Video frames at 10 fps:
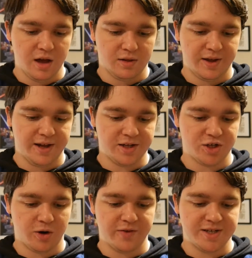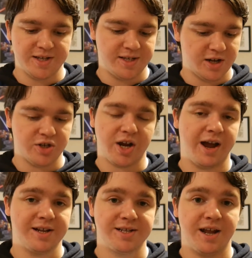like services such
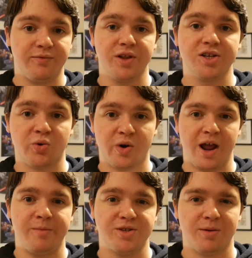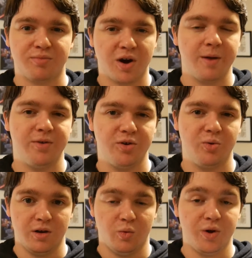as Netflix or Amazon Prime
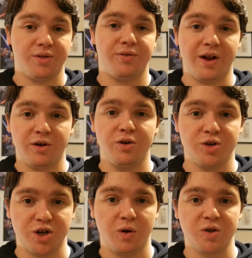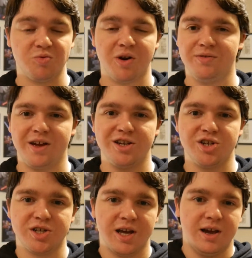do with their new shows where they
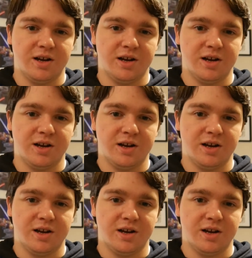just